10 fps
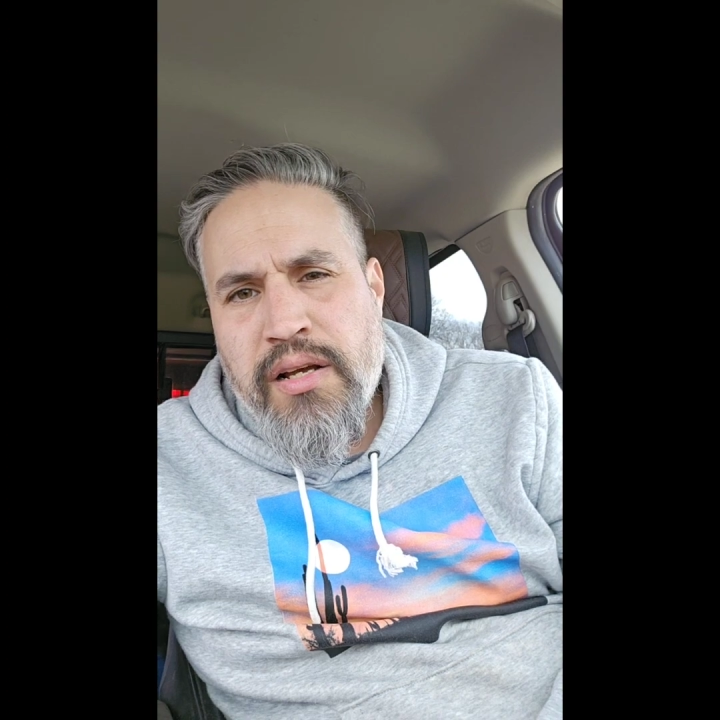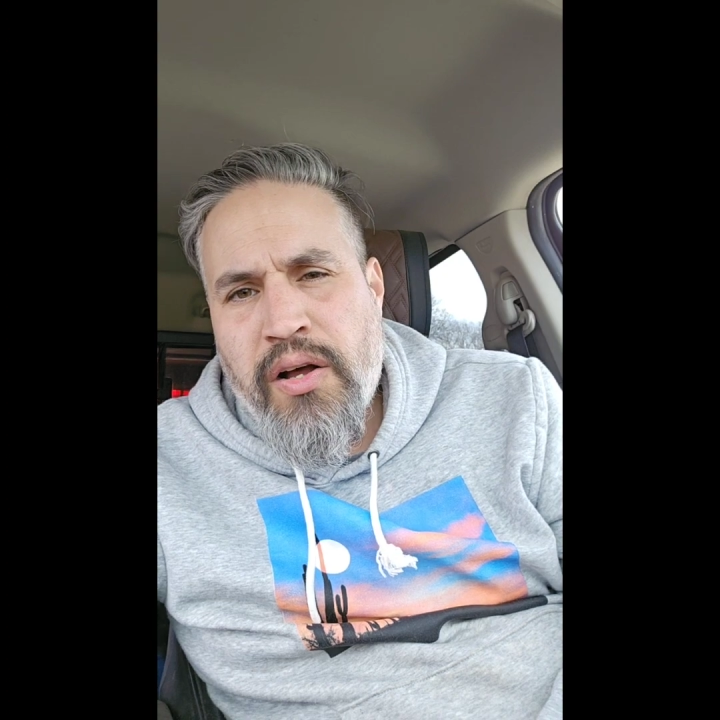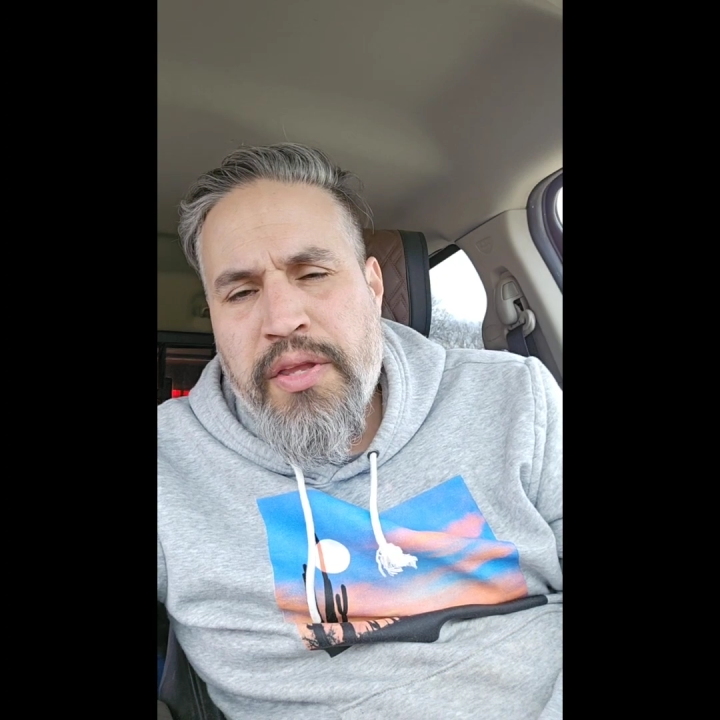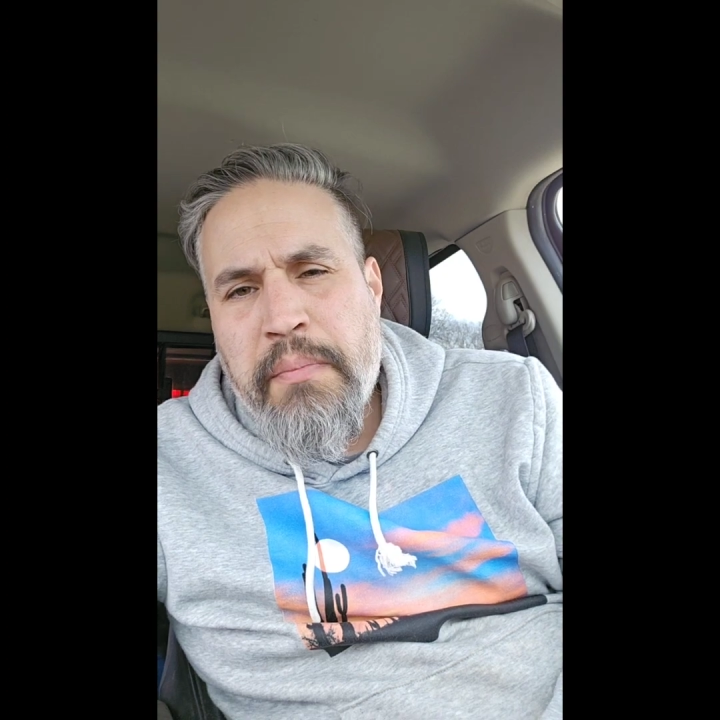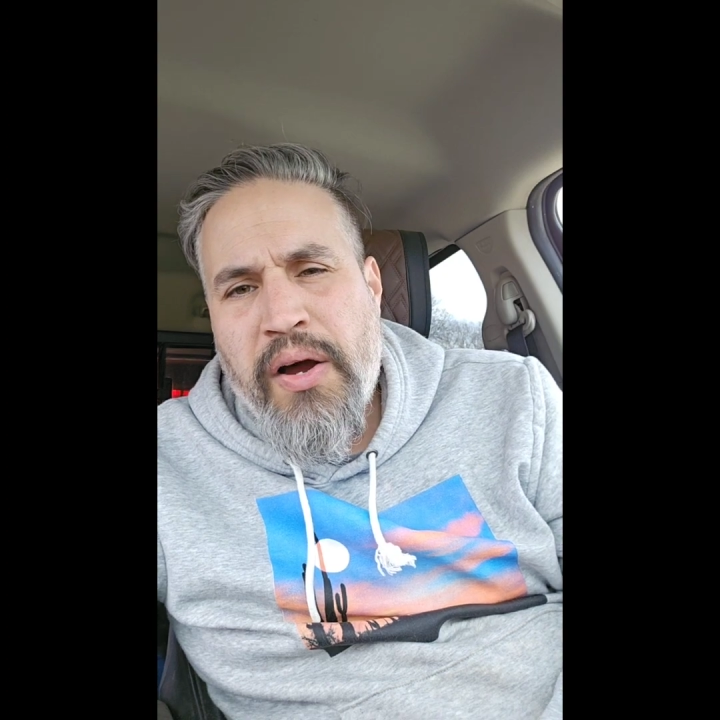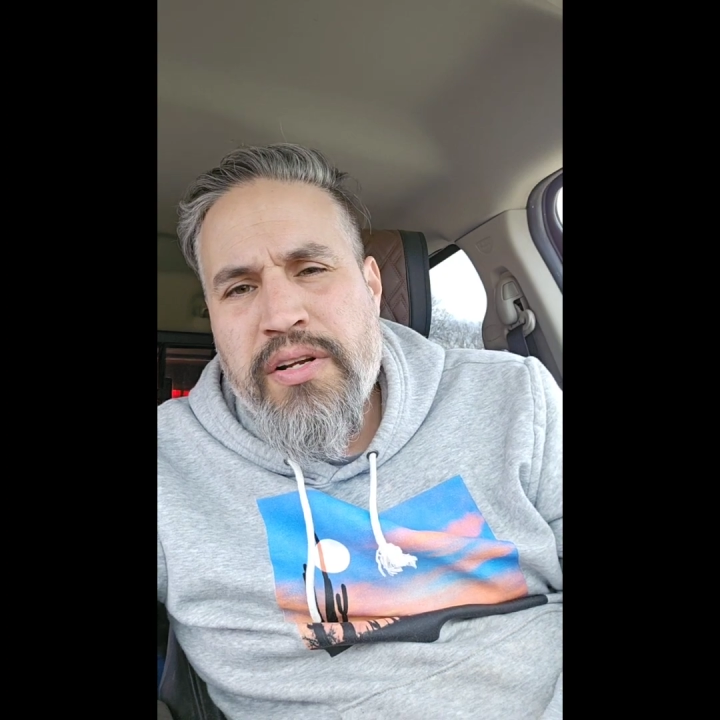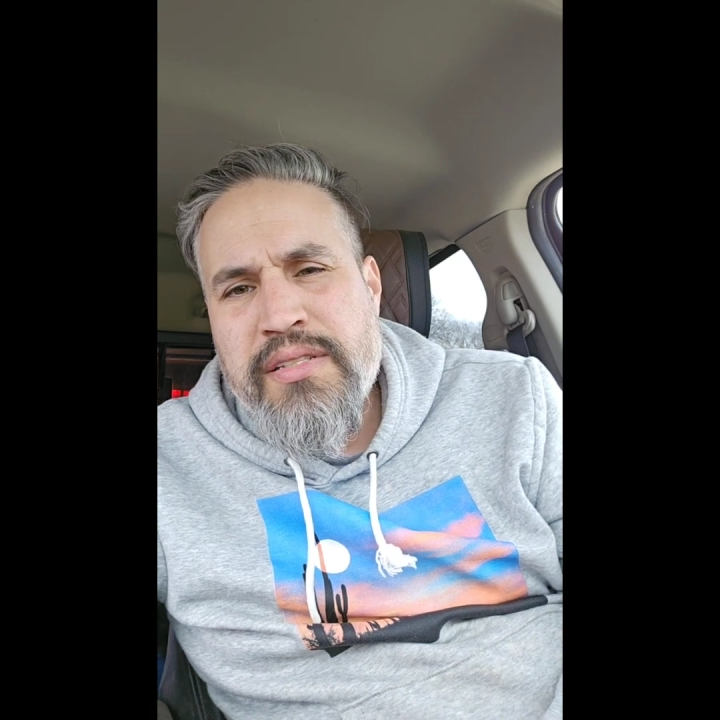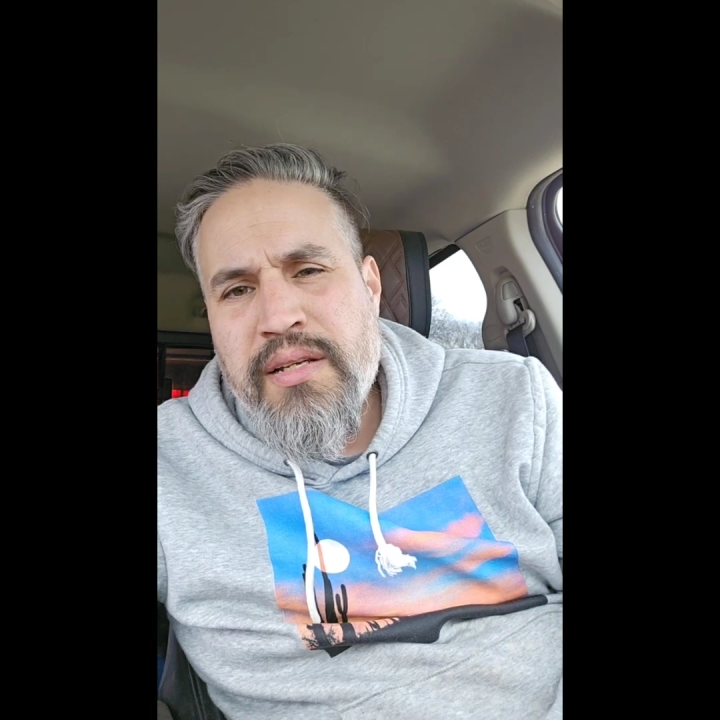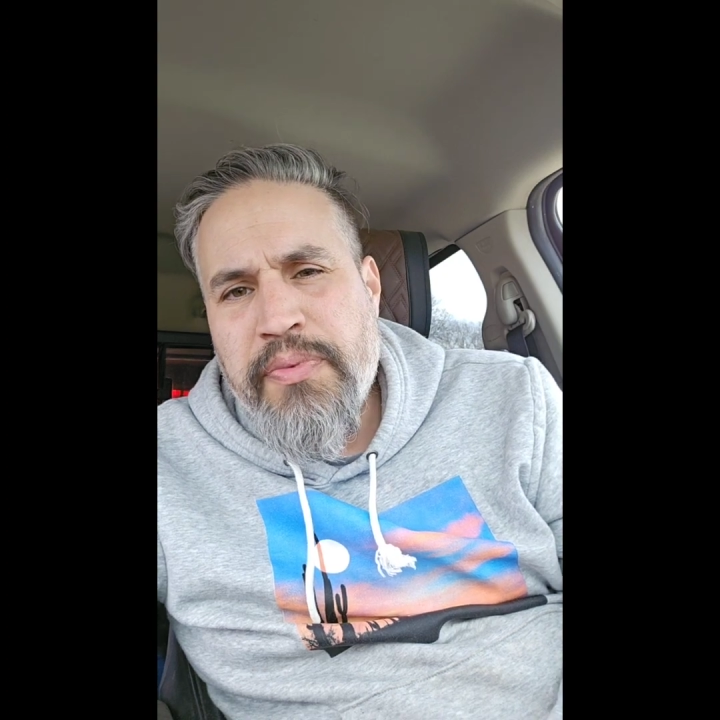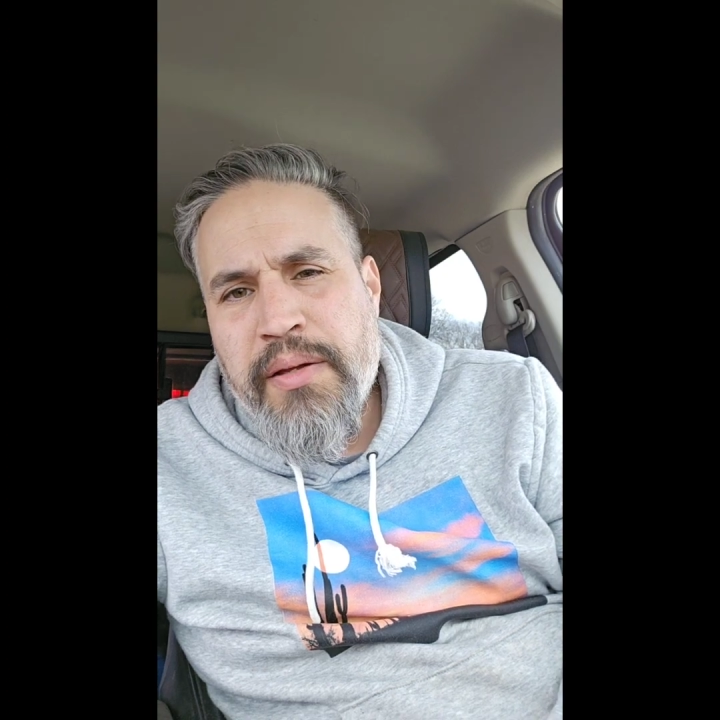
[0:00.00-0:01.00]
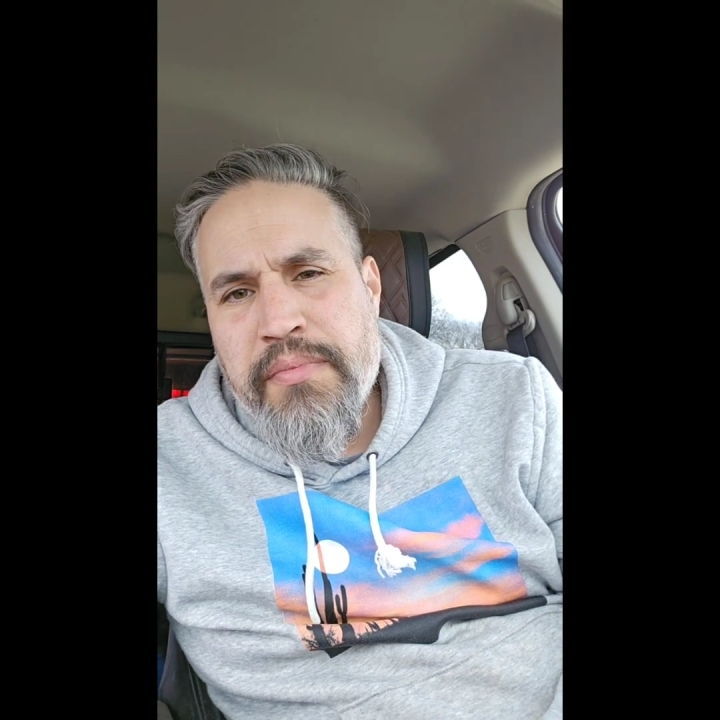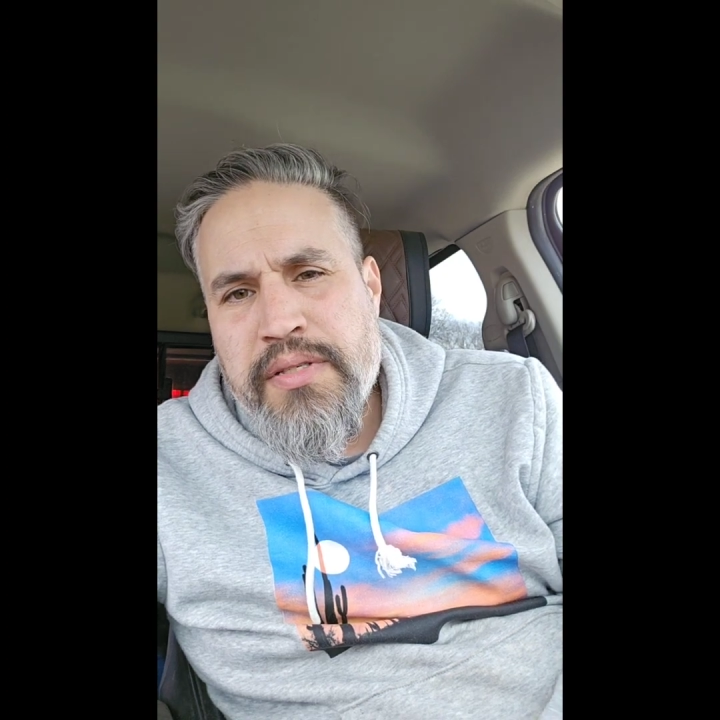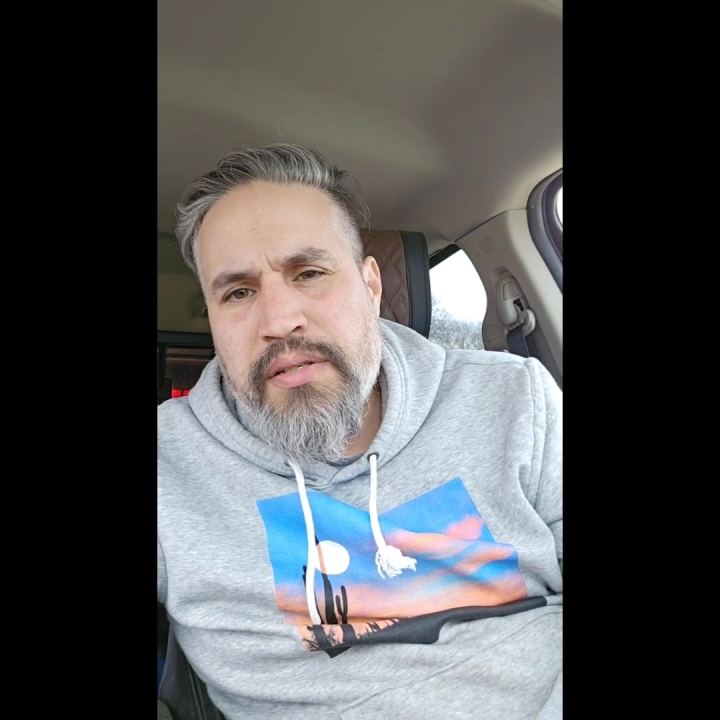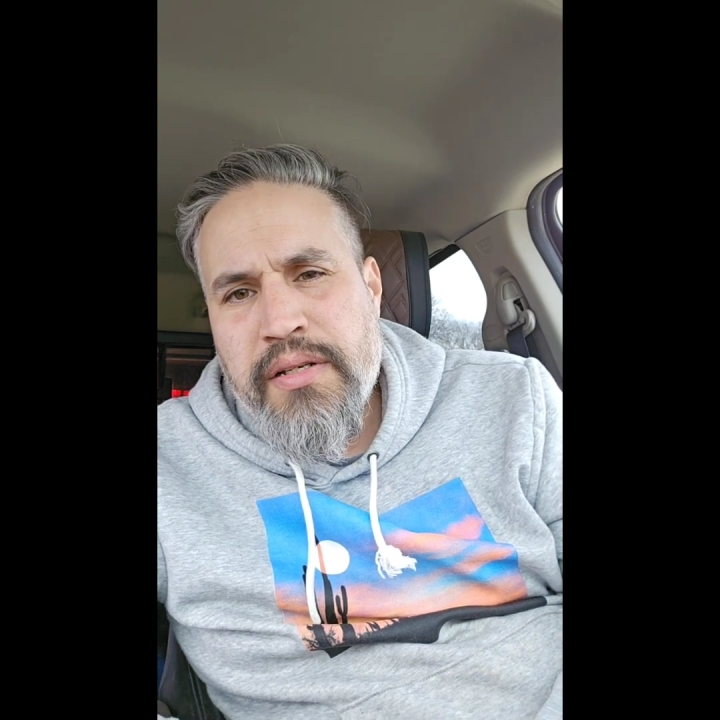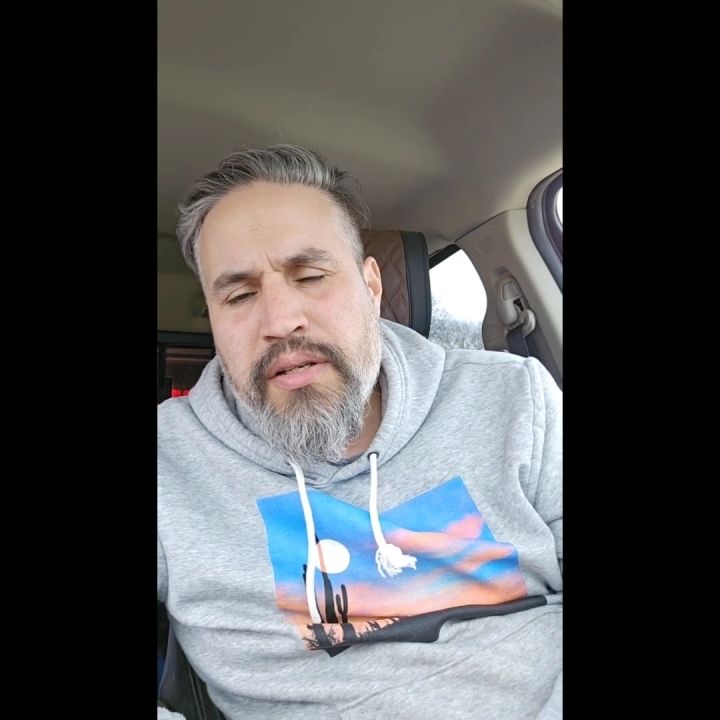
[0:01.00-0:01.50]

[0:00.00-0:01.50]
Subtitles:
on the amount of symptoms